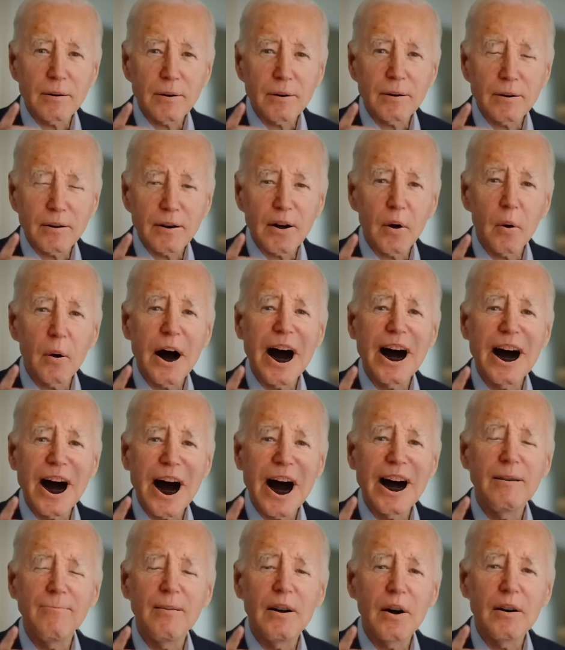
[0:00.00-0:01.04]
Do I
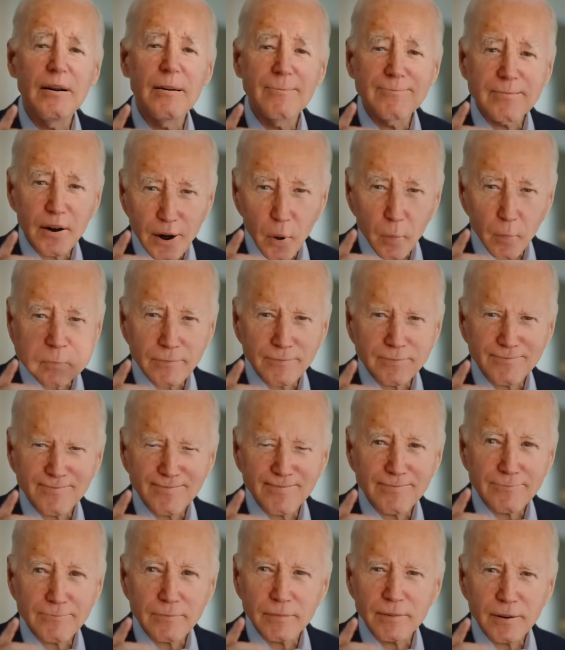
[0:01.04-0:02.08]
have your vote?
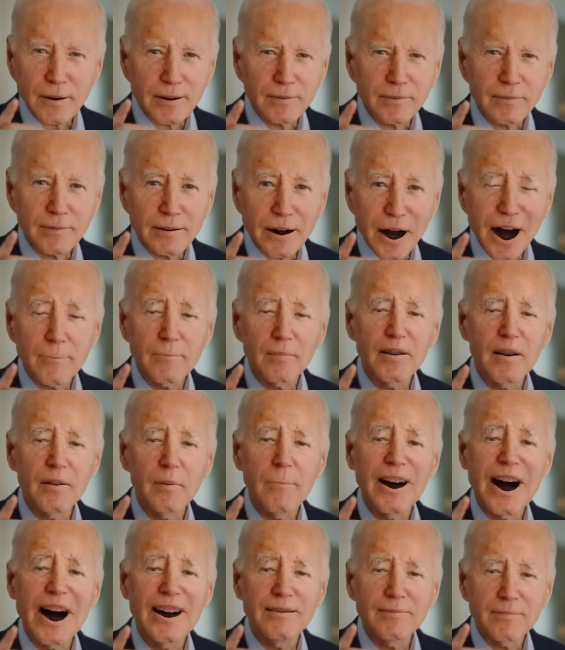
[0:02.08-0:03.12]
Perfect. I'm Jill
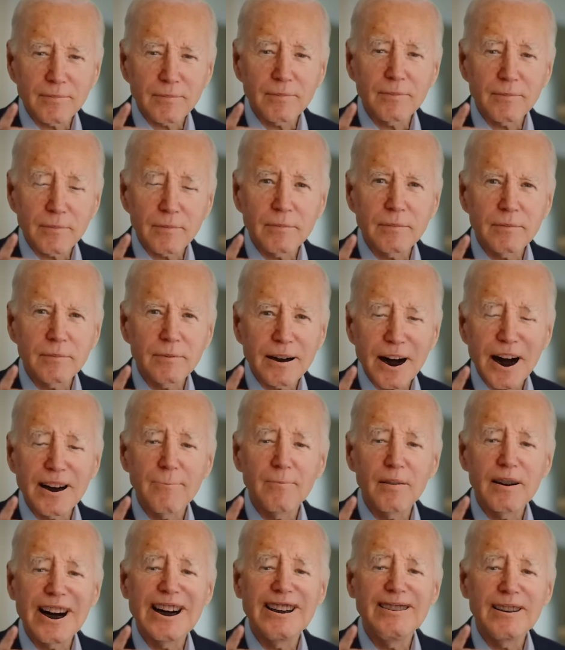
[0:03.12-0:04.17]
Biden, and I
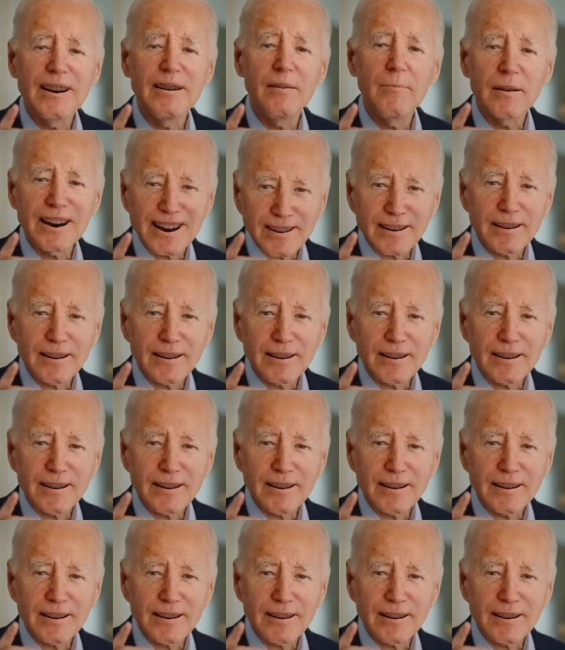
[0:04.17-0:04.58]
forgot this message.